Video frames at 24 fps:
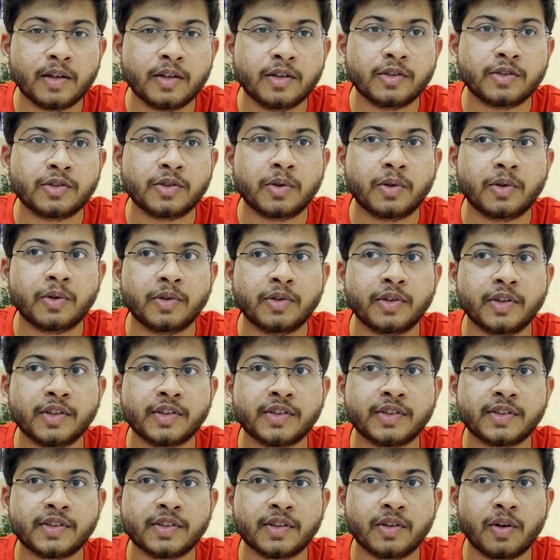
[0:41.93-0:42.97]
So
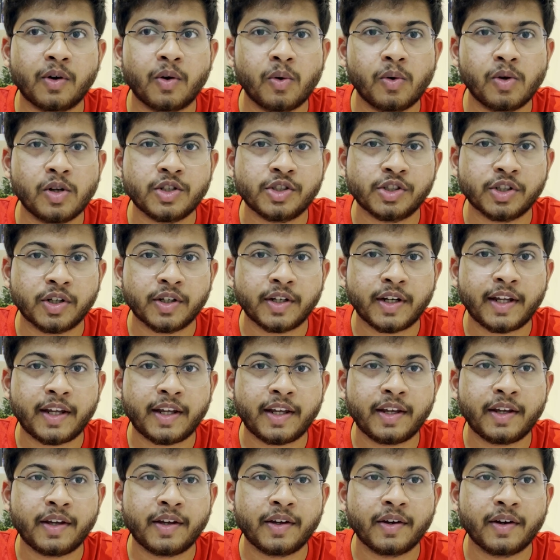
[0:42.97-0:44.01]
this whole
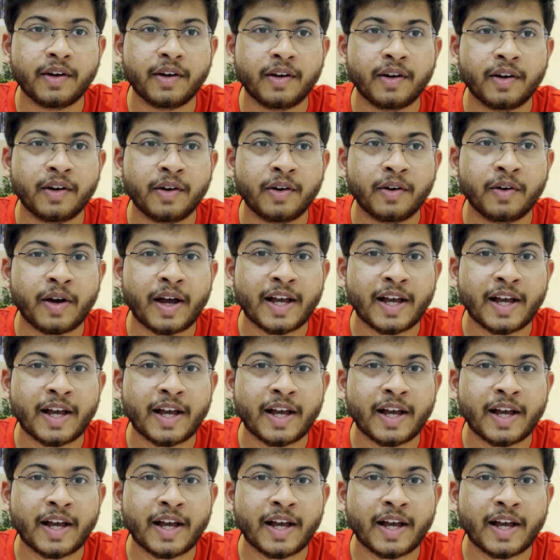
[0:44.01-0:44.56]
journey uh,